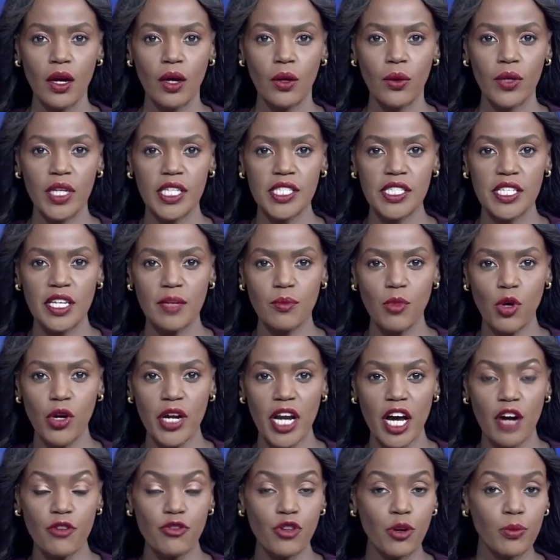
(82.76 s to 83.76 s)
Well, let's hear more
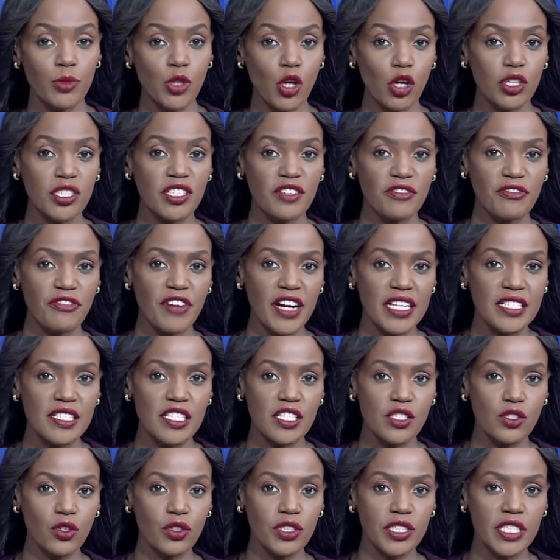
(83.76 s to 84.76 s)
now from Dr.
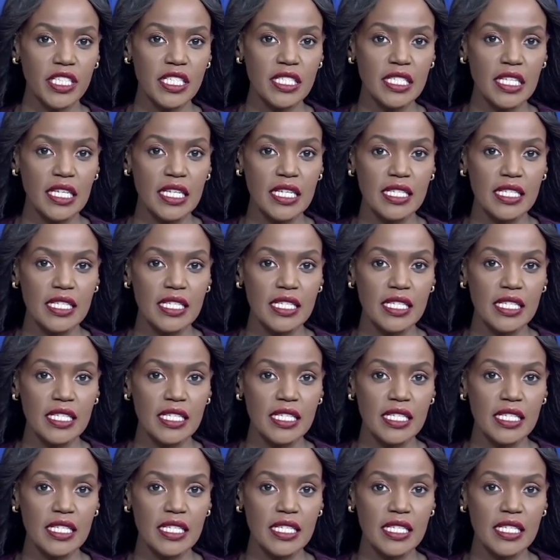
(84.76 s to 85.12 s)
Francis Onditi.